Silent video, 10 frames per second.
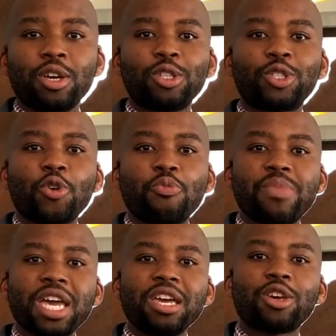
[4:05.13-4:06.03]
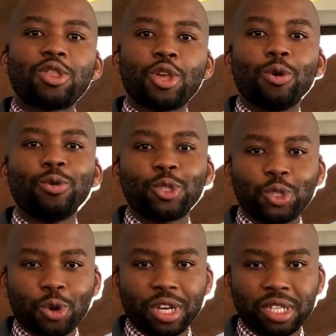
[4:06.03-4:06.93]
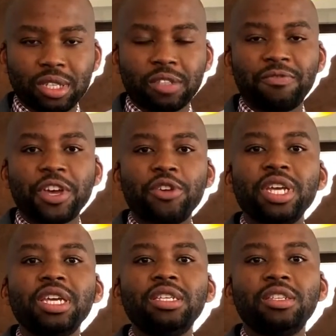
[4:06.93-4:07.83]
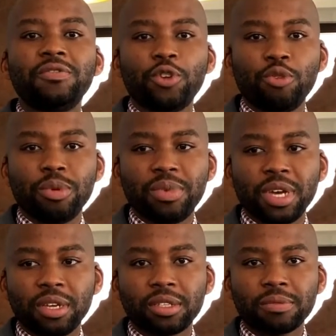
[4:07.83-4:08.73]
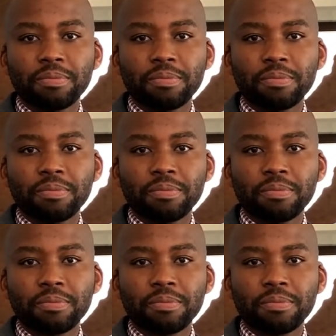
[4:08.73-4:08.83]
So make those choices very easy for human beings.